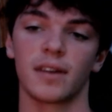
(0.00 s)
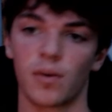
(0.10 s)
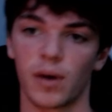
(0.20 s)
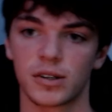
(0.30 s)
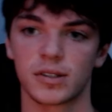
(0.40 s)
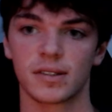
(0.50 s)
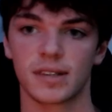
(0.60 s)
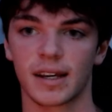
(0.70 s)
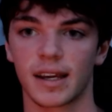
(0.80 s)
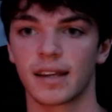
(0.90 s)
the questions
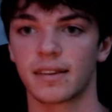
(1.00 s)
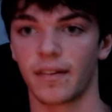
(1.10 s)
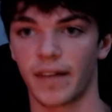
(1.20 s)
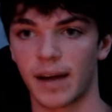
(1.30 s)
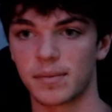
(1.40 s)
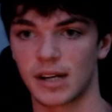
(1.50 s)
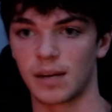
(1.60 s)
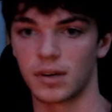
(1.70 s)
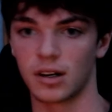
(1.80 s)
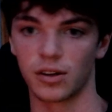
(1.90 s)
I get, the labs that
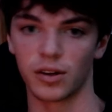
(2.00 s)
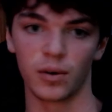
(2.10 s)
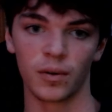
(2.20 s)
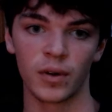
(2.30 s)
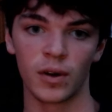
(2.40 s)
I'm going to do,